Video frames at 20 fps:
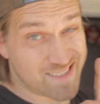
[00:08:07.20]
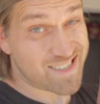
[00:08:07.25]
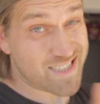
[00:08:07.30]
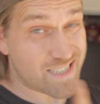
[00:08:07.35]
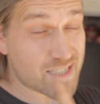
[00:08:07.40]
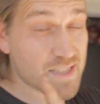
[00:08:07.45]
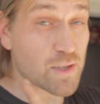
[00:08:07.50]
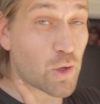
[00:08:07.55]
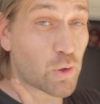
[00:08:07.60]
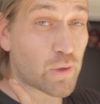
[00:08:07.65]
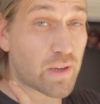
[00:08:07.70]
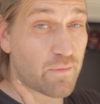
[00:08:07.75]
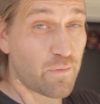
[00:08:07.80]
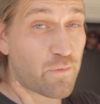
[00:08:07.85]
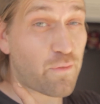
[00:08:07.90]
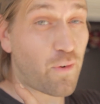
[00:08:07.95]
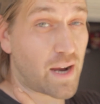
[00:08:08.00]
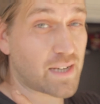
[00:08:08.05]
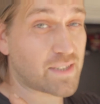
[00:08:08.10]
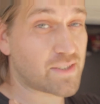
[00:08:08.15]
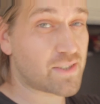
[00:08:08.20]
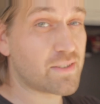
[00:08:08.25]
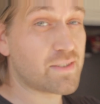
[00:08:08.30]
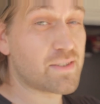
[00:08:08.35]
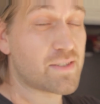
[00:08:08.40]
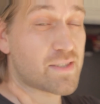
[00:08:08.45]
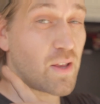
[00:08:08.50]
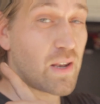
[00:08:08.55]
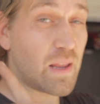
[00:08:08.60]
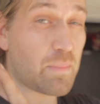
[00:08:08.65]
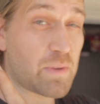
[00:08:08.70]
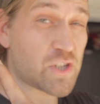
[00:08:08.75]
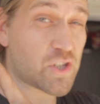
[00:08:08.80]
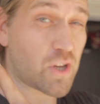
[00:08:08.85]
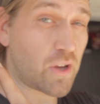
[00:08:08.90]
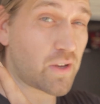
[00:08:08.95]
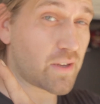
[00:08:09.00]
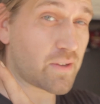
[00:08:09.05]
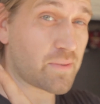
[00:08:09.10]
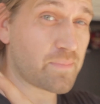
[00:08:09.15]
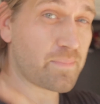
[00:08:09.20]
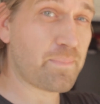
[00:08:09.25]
She's looking fresh. So let me show you.